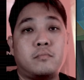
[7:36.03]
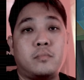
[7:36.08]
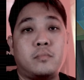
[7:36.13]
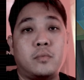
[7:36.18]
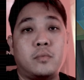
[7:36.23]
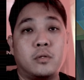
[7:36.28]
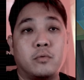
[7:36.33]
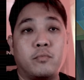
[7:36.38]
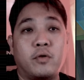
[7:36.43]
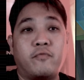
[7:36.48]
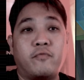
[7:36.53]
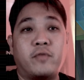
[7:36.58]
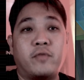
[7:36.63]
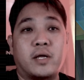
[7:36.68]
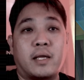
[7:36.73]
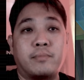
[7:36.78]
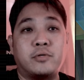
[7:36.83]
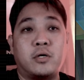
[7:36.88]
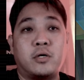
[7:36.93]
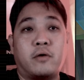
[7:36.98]
with the
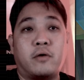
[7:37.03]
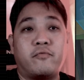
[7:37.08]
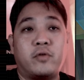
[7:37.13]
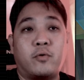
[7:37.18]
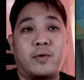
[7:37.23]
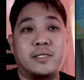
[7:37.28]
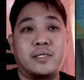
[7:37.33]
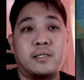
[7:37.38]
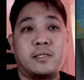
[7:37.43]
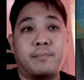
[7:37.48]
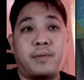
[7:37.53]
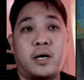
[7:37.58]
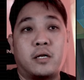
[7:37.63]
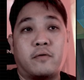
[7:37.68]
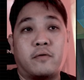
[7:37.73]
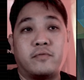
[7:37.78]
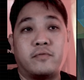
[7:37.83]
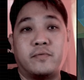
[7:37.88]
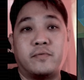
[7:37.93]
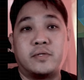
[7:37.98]
capture of the western part
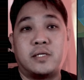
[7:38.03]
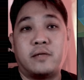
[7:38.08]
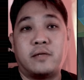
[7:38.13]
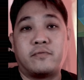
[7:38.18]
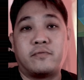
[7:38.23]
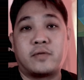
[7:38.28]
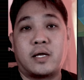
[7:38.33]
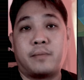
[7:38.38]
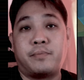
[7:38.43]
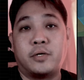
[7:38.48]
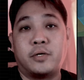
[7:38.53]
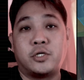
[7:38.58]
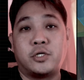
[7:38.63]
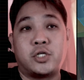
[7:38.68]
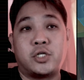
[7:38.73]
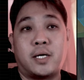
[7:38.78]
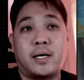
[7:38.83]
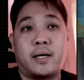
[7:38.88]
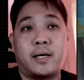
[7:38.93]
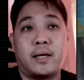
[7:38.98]
of Novoselivska
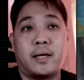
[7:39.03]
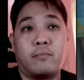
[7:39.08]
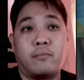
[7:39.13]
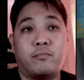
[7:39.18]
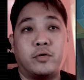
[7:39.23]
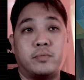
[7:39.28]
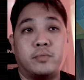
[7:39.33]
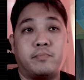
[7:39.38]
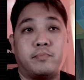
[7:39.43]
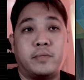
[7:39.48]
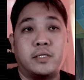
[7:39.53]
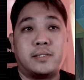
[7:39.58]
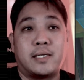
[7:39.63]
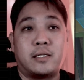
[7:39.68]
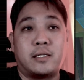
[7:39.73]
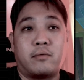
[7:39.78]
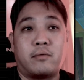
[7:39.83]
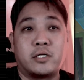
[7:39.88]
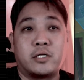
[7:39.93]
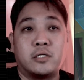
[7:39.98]
Persia, which means that
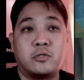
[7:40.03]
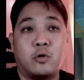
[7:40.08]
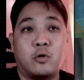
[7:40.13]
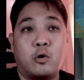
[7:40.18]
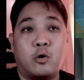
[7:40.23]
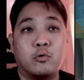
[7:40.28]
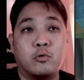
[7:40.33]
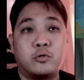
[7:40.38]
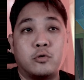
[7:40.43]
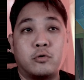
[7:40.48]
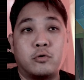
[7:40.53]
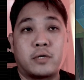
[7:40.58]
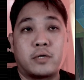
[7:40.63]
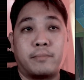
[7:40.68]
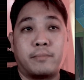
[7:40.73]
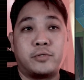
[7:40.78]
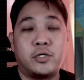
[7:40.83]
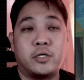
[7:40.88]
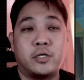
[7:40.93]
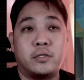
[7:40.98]
the Russians also
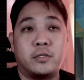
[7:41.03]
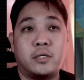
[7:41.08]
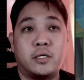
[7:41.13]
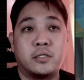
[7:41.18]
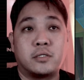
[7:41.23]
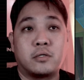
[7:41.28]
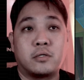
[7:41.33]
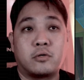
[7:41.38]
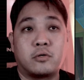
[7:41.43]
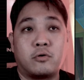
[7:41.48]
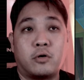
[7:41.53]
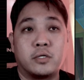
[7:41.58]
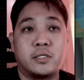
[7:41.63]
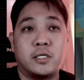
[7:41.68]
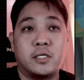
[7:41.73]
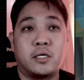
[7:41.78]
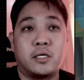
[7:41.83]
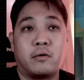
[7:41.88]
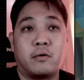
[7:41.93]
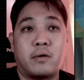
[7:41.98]
captured this
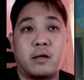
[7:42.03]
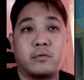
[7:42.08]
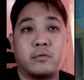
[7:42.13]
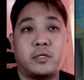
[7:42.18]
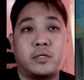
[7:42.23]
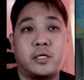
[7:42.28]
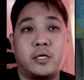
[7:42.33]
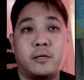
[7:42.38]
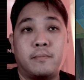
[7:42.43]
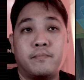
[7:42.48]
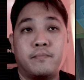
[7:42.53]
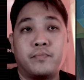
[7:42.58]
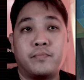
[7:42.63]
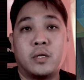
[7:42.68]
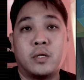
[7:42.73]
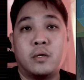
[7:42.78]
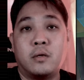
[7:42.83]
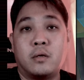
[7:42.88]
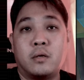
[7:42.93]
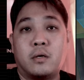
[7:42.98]
crossing around here,
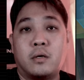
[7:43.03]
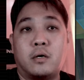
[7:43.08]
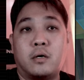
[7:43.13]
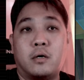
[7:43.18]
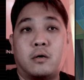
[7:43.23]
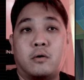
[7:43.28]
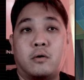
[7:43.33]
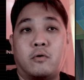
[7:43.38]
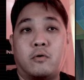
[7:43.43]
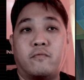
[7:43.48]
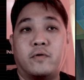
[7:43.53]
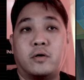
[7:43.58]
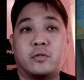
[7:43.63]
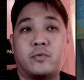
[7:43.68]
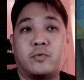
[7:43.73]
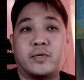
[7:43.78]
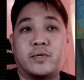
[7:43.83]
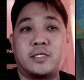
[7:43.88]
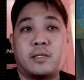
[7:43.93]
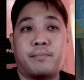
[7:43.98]
over on
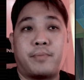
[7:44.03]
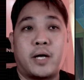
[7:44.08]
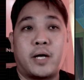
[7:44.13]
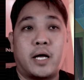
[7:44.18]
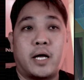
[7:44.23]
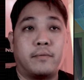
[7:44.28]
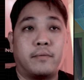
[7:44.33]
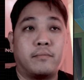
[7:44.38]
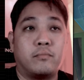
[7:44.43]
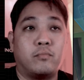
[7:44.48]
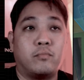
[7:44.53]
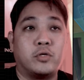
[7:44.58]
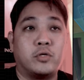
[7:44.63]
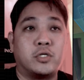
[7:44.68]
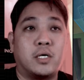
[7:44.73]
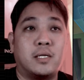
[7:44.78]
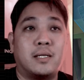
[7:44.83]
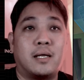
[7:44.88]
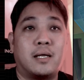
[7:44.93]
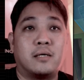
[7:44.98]
the western part, which
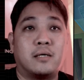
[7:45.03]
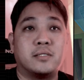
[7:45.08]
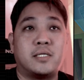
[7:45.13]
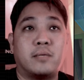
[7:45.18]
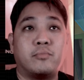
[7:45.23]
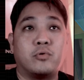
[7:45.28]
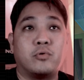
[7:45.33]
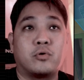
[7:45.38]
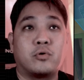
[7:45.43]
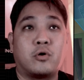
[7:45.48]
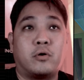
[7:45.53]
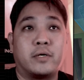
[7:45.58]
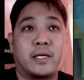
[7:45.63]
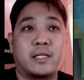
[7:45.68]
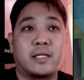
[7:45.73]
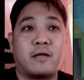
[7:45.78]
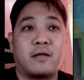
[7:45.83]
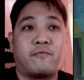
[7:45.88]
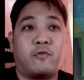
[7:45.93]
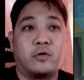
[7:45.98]
allows them to
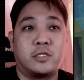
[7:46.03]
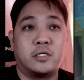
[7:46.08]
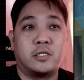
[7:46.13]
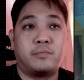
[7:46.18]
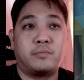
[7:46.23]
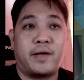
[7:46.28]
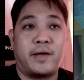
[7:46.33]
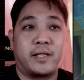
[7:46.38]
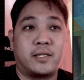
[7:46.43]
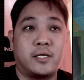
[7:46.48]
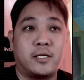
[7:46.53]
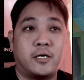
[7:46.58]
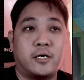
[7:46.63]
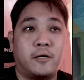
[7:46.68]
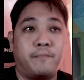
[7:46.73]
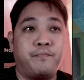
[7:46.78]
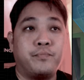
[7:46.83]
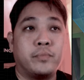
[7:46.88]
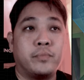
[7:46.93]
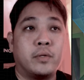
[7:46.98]
connect their forces better.
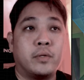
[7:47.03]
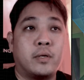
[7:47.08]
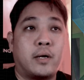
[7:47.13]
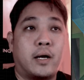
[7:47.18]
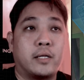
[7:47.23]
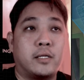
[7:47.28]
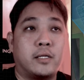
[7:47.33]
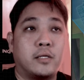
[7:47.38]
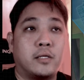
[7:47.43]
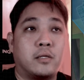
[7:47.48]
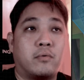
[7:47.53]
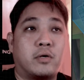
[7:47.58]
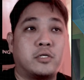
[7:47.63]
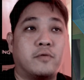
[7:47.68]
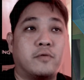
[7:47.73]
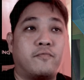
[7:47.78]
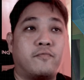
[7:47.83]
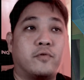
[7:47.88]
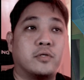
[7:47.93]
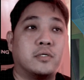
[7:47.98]
I think the
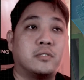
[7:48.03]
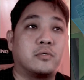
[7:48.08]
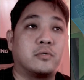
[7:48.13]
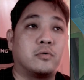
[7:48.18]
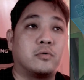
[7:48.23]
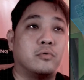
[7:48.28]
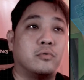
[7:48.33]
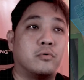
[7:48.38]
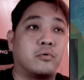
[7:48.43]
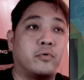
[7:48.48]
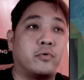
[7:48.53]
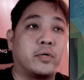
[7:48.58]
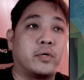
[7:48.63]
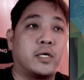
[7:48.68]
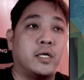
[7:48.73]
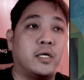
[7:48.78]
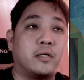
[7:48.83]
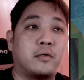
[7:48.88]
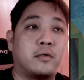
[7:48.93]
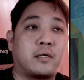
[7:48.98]
Russian forces is going to
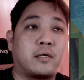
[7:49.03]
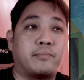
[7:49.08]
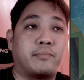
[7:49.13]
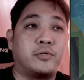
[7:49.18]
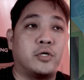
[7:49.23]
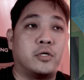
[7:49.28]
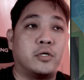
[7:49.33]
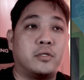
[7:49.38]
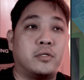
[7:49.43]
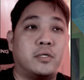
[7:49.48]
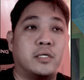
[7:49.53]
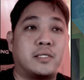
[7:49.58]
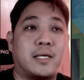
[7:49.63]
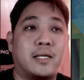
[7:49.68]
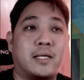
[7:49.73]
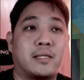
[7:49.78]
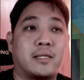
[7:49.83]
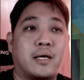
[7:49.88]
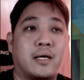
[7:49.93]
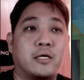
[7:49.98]
quickly capture this
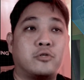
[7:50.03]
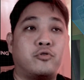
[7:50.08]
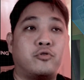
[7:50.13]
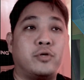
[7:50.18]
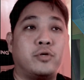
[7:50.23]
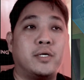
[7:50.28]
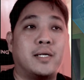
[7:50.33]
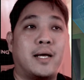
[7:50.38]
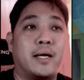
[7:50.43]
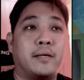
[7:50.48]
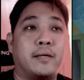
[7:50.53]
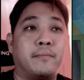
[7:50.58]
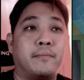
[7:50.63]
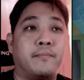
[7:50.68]
entire tree line,